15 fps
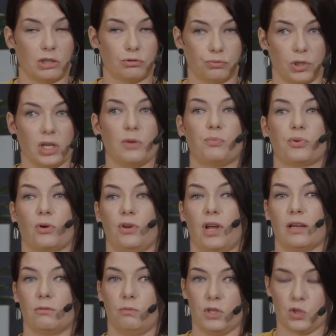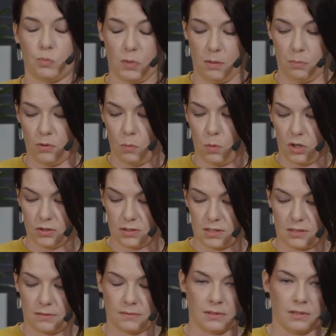a really product which people
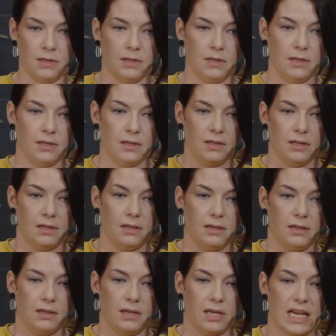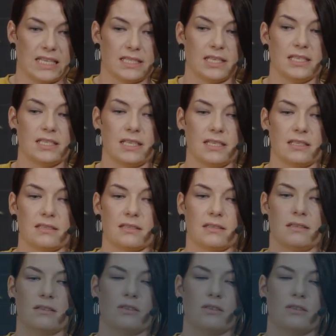wants. And it is